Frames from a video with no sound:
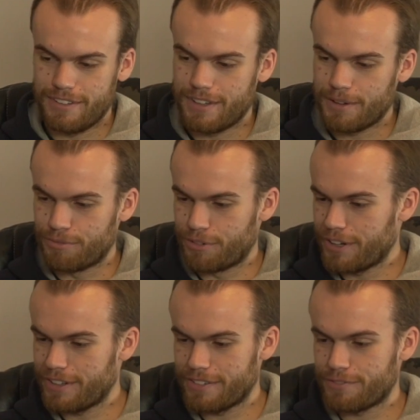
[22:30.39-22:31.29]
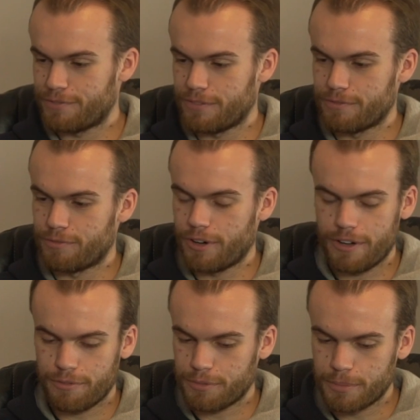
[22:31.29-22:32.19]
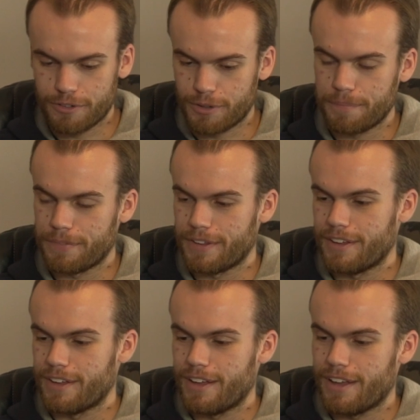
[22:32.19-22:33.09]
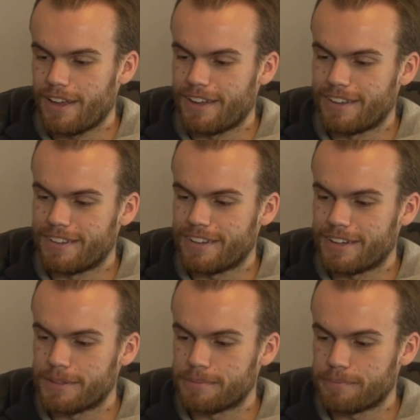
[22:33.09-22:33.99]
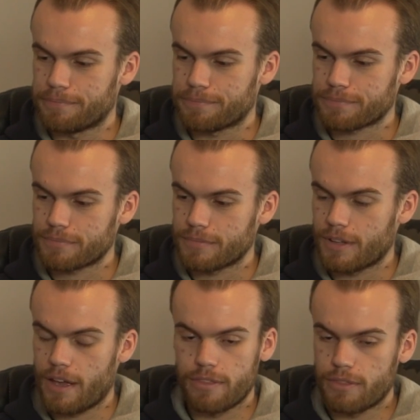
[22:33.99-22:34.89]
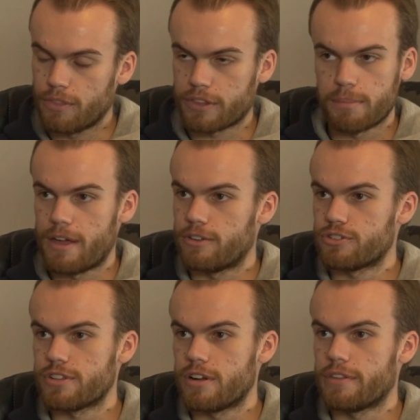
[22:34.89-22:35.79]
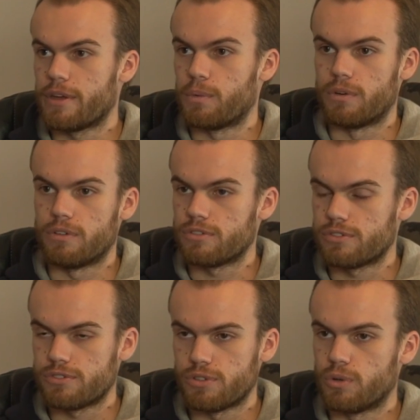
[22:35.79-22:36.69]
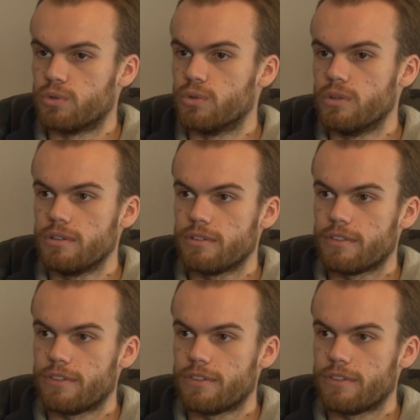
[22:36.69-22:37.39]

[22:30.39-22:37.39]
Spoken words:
Yeah, right up from under them. And like the managers there, they were so cool.